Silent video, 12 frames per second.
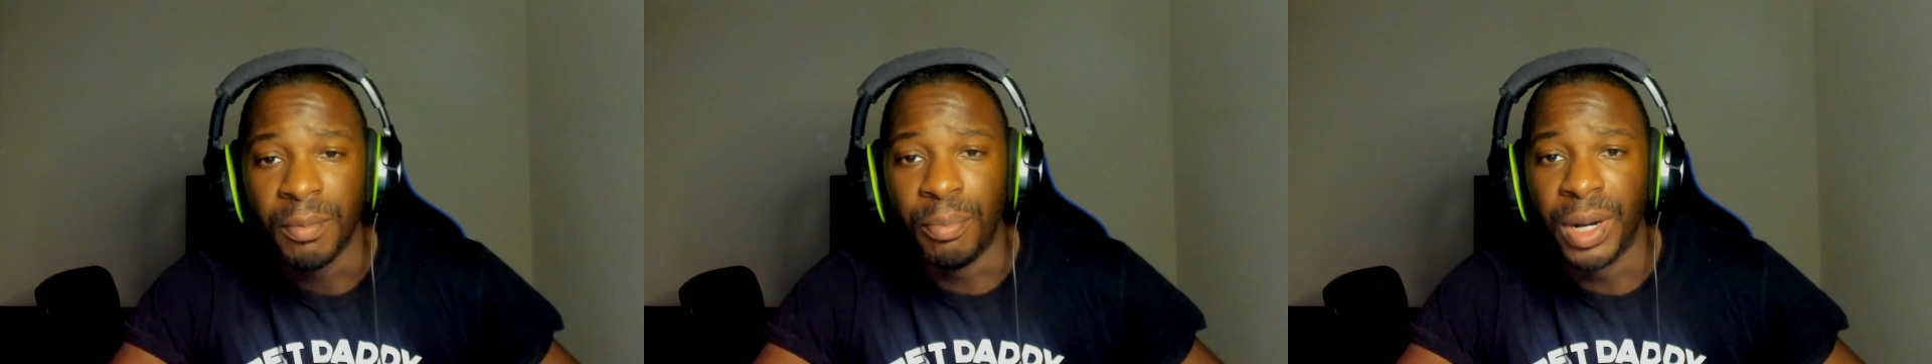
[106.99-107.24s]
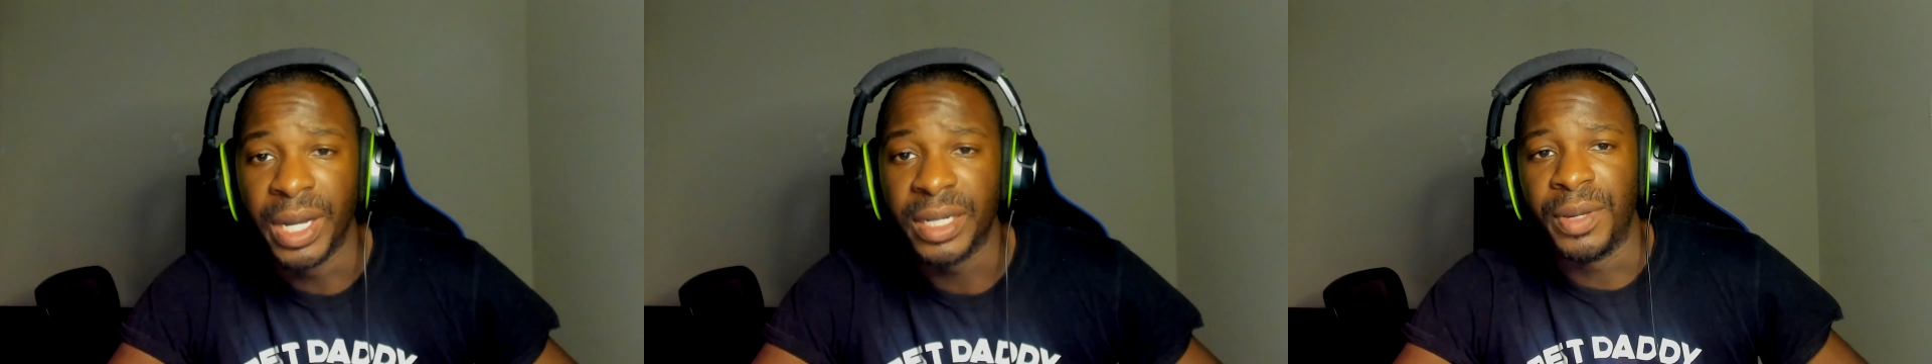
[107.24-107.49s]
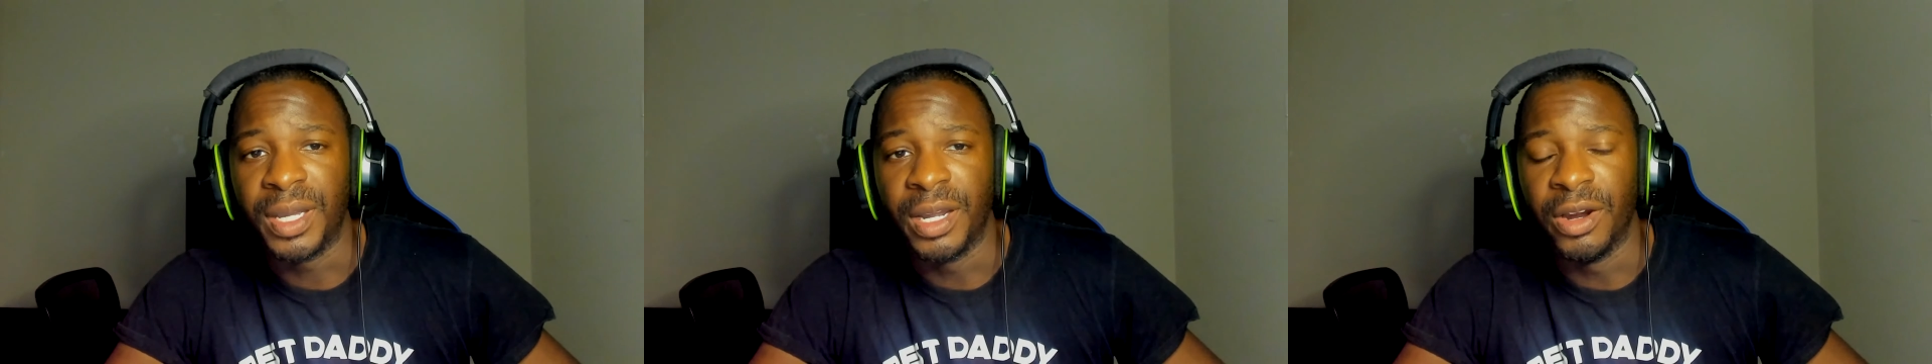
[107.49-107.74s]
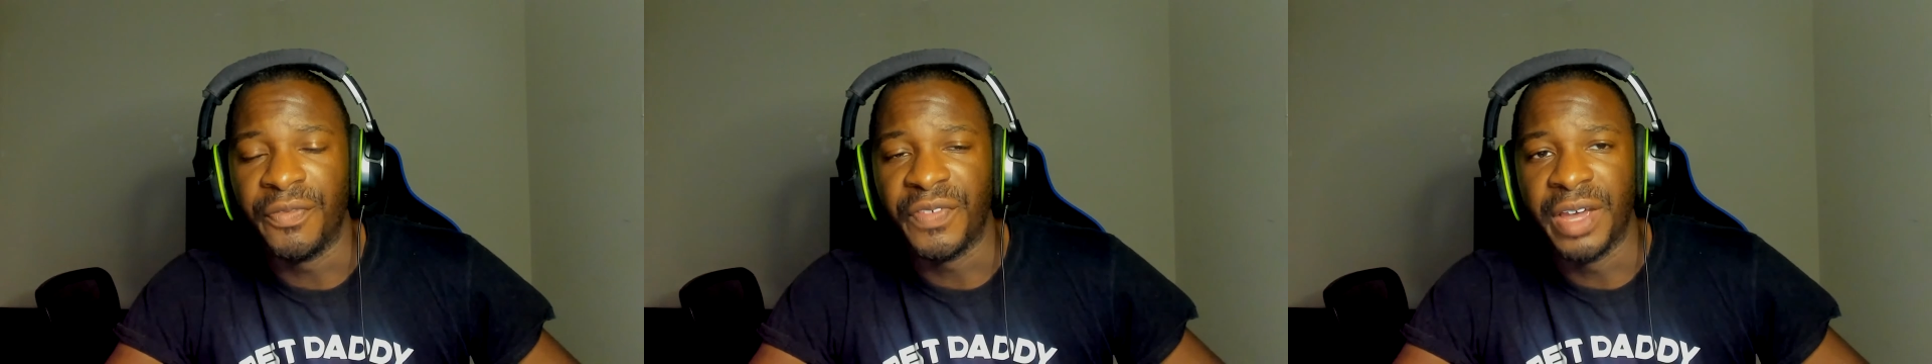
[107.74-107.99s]
But
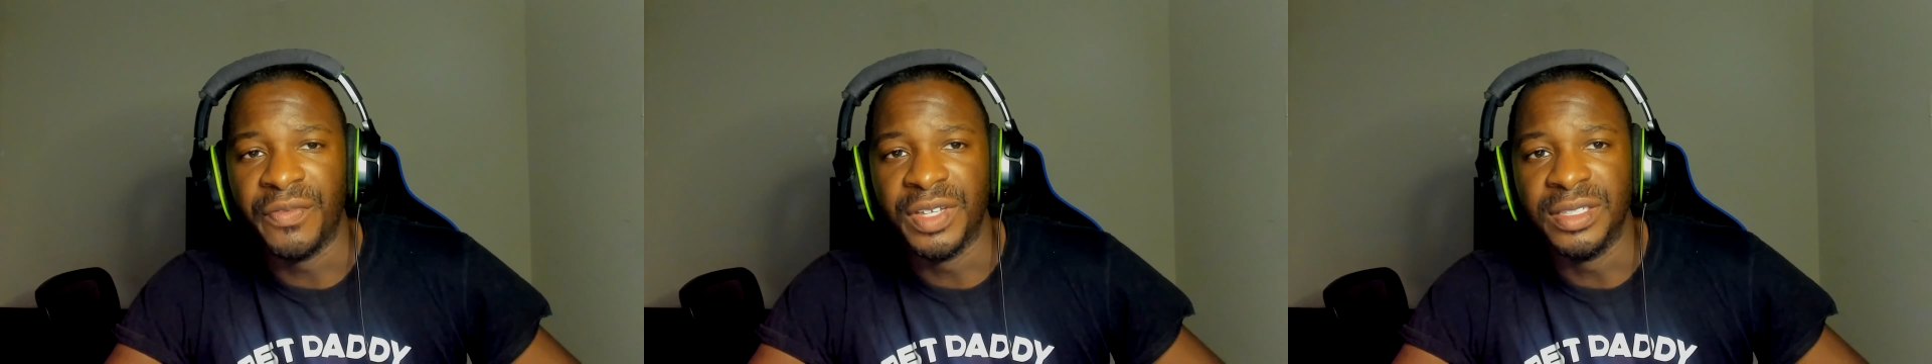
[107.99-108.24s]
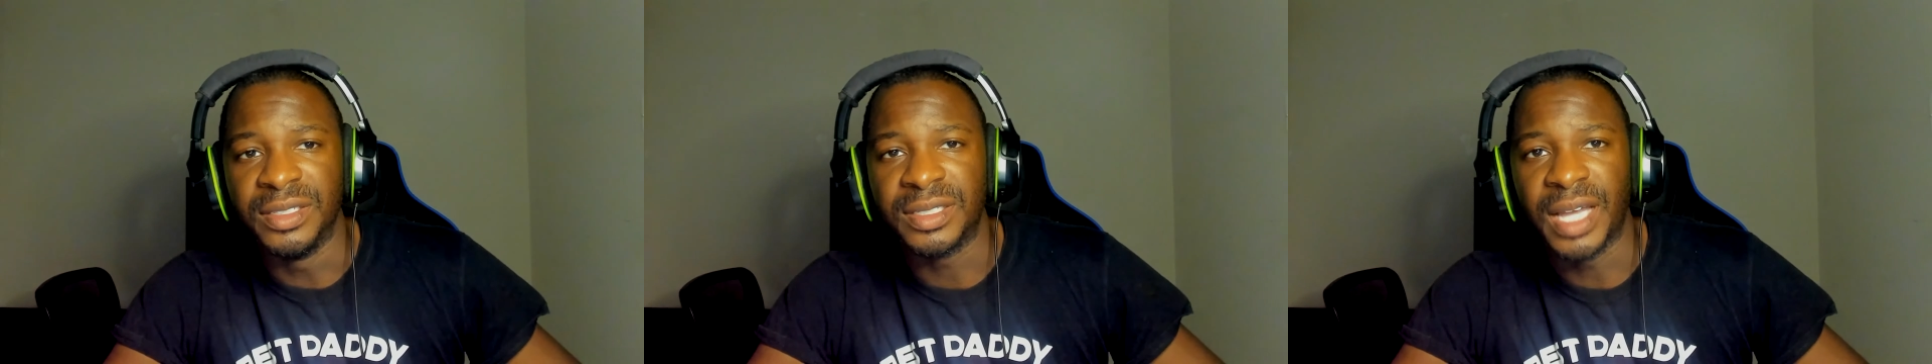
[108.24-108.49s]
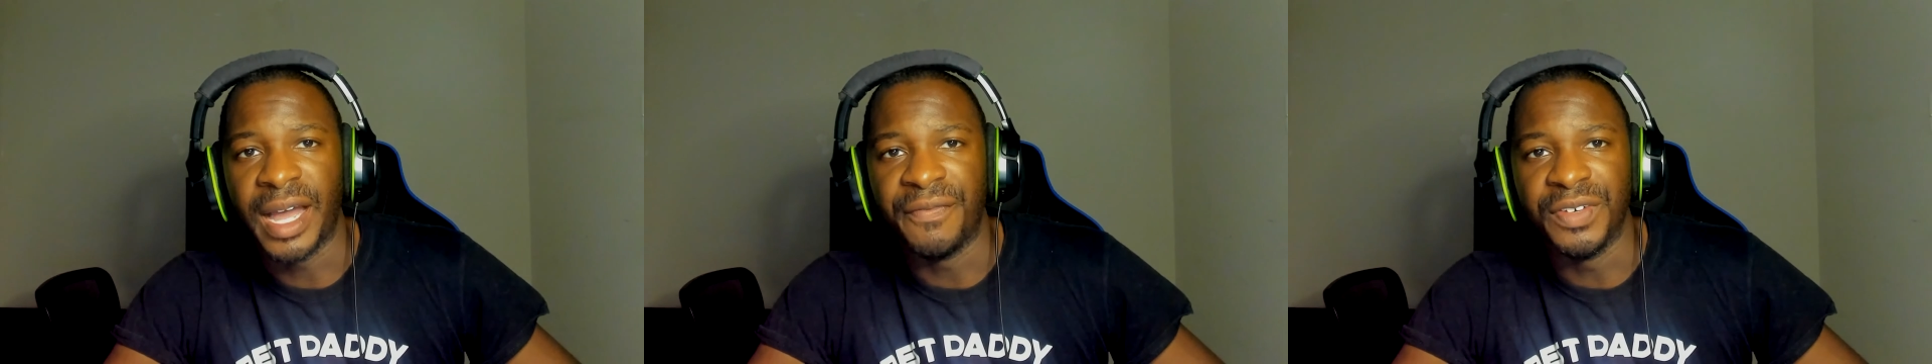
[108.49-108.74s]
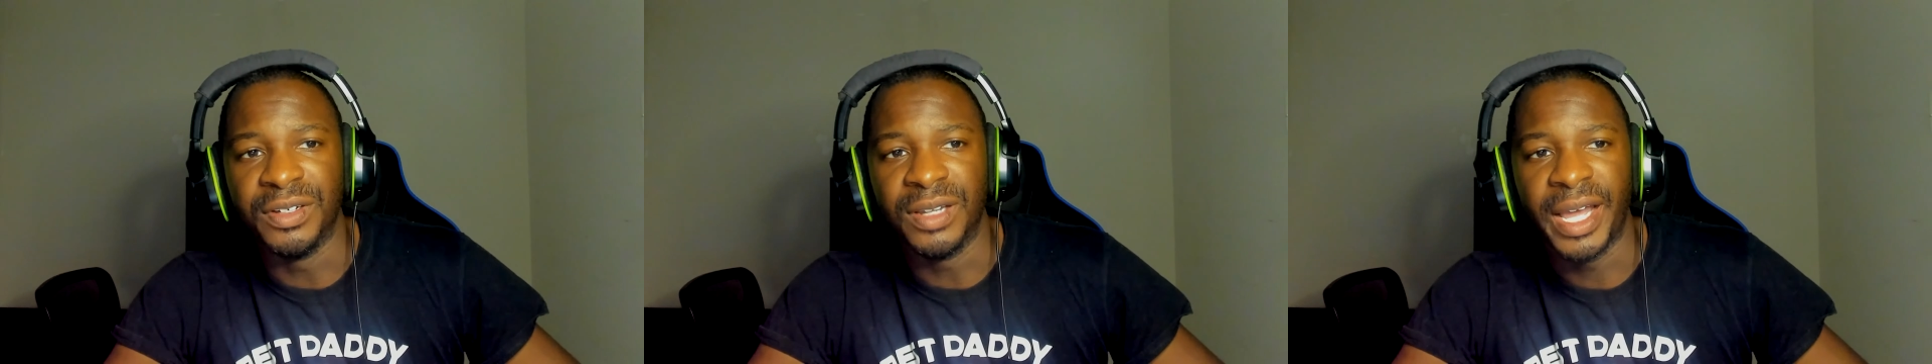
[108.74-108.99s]
Gareth Evans, I
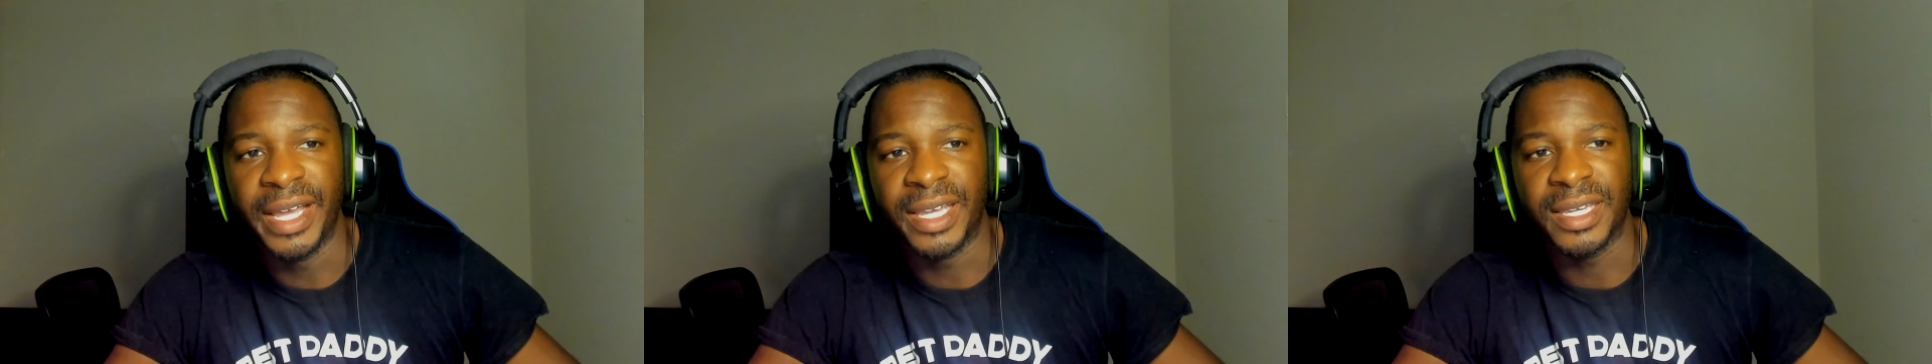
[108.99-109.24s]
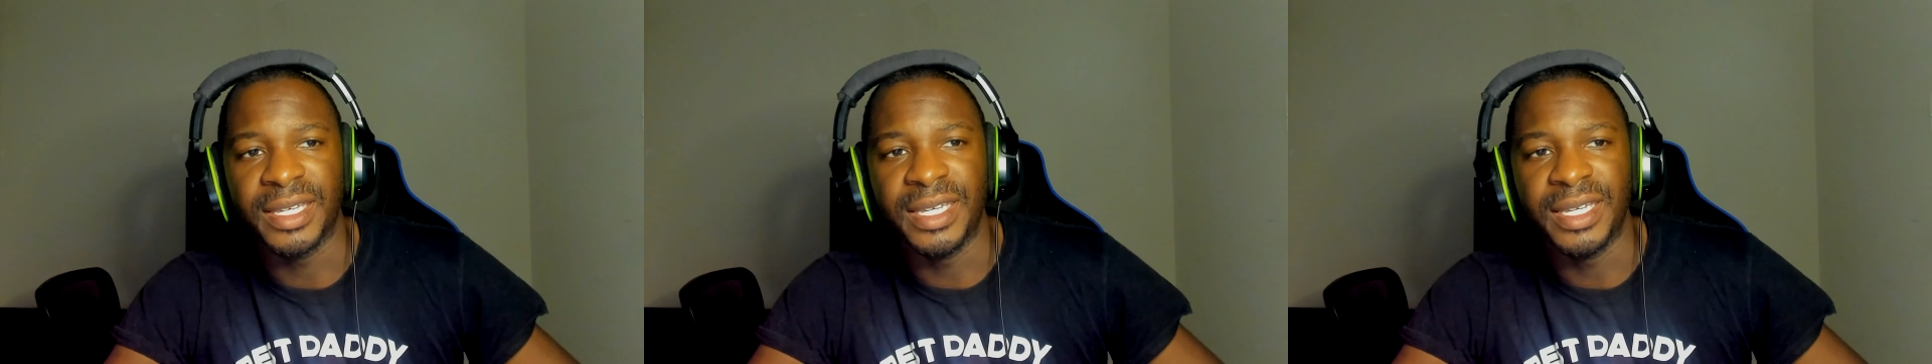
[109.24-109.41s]
feel like